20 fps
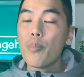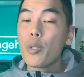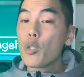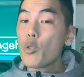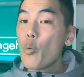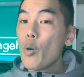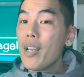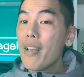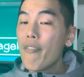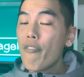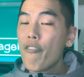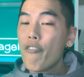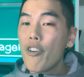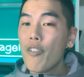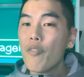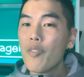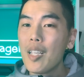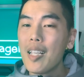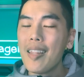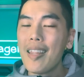between
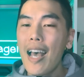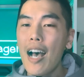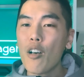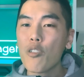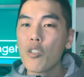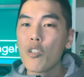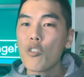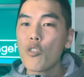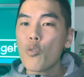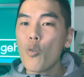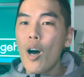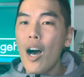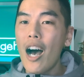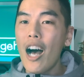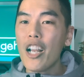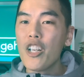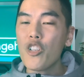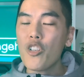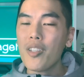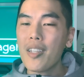fifty thousand to one
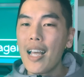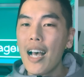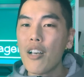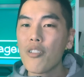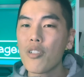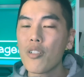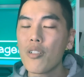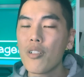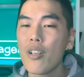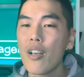hundred thousand